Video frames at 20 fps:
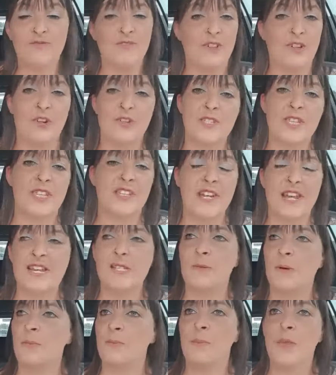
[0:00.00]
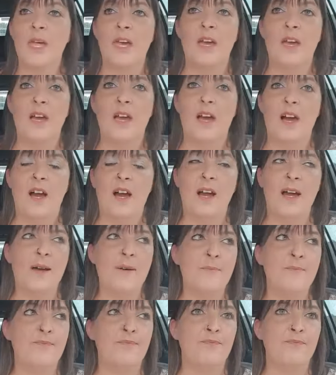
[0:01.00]
On to the next one.
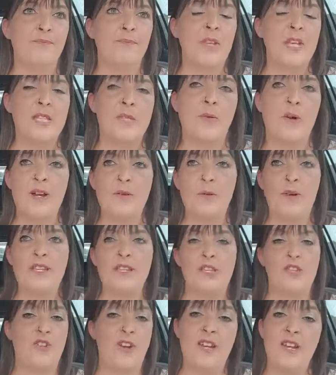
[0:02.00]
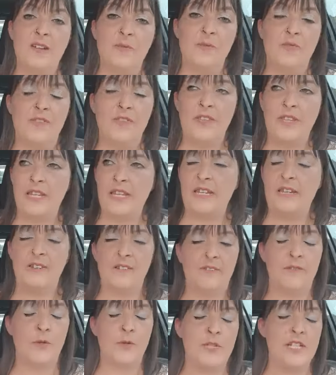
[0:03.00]
So I went straight in for the
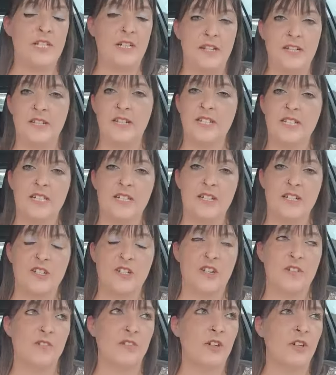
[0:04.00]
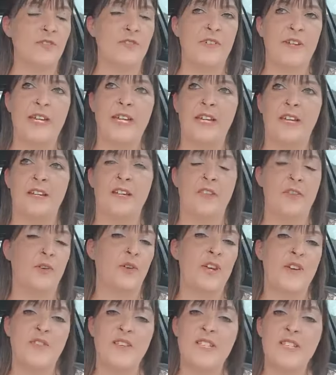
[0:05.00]
$49.99 jar of coffee, and I
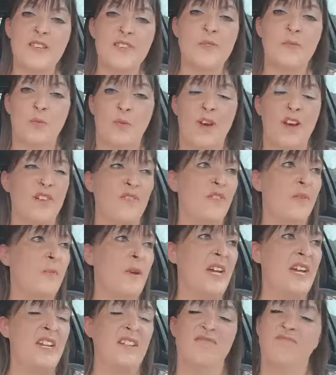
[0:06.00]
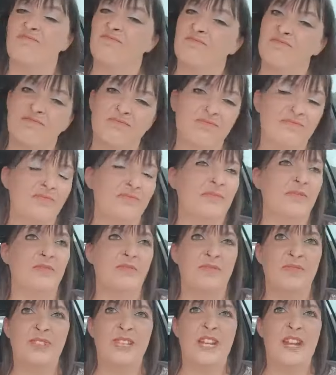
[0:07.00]
thought, if it doesn't work for me,
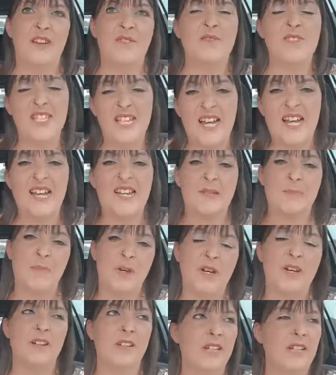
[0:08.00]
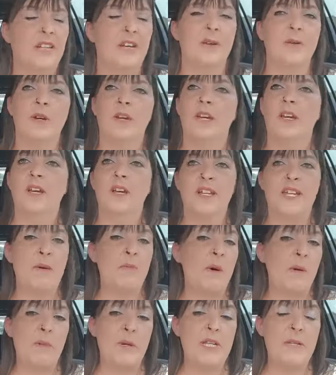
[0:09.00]
sad, but,
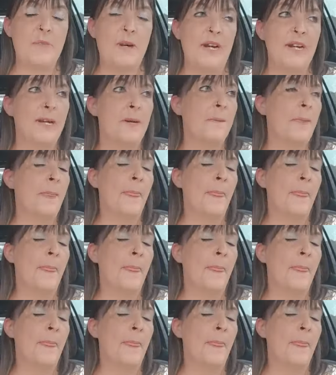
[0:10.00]
get my money back.